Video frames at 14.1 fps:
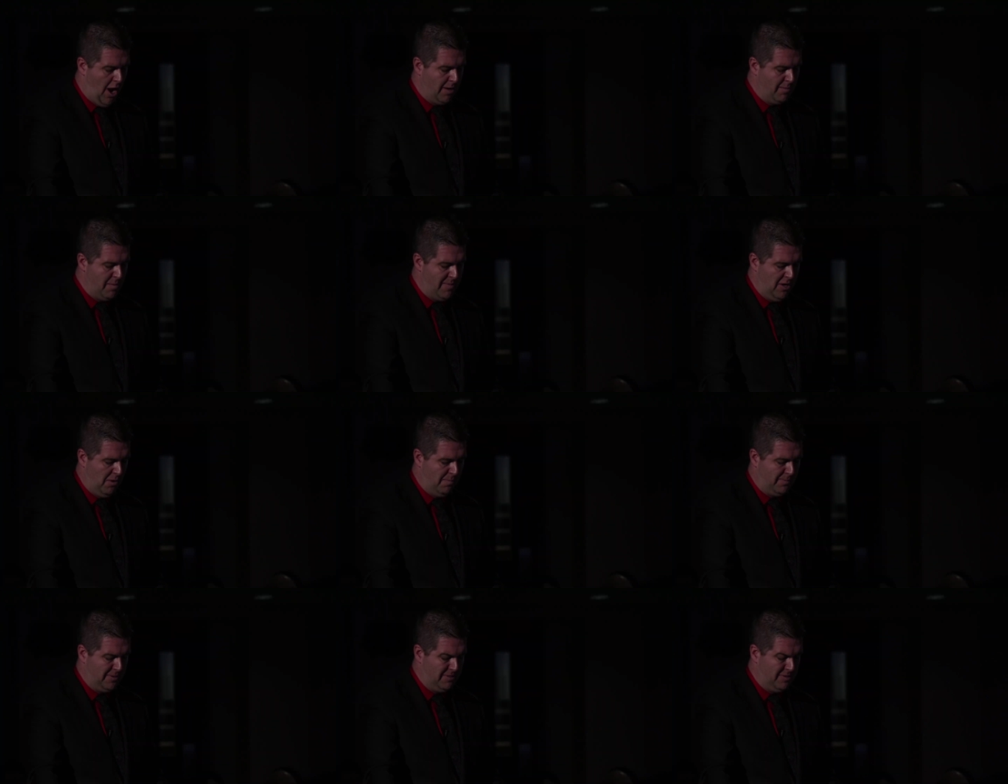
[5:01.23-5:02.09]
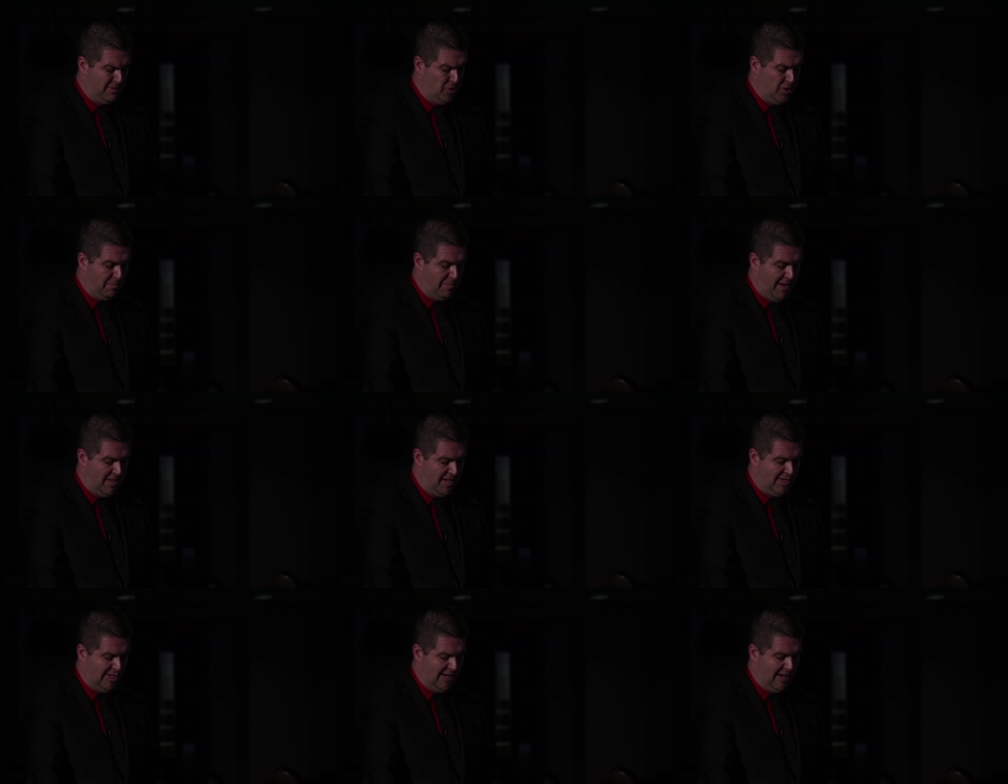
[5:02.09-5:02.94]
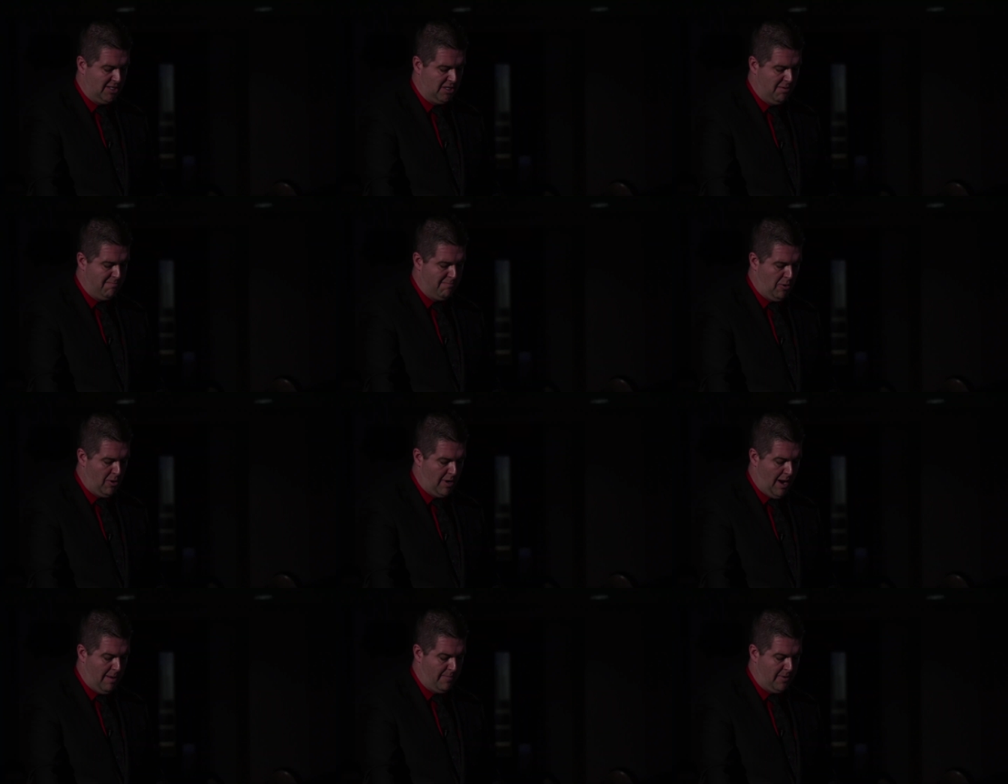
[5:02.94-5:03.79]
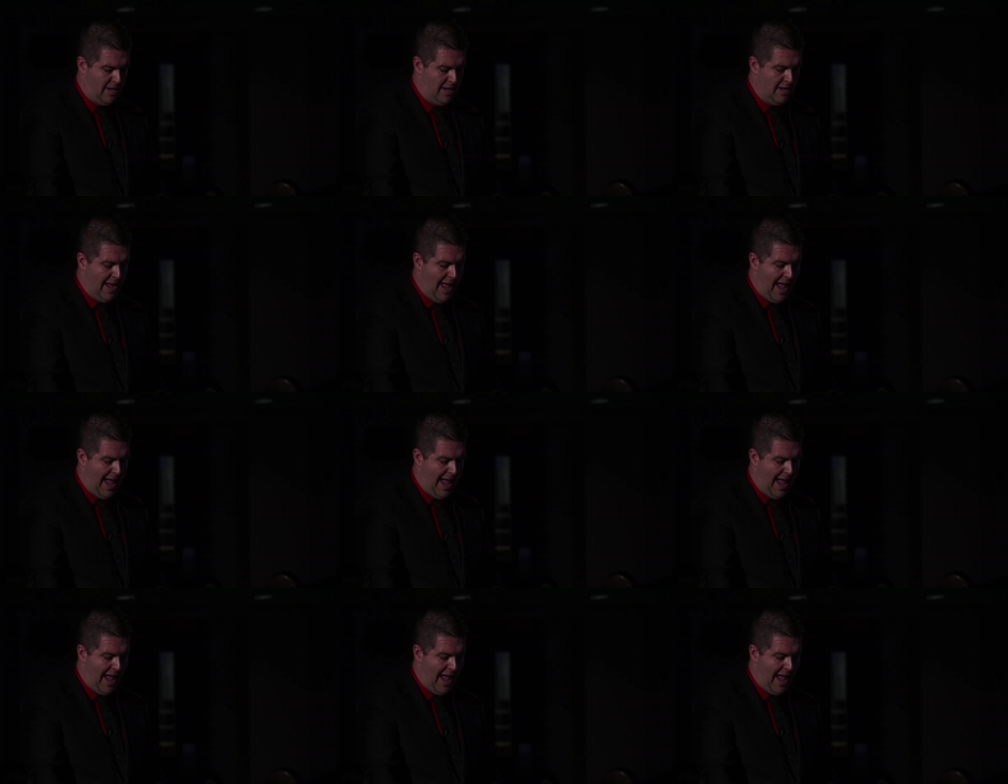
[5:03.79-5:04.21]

automobile produced by the Stutz Motor Company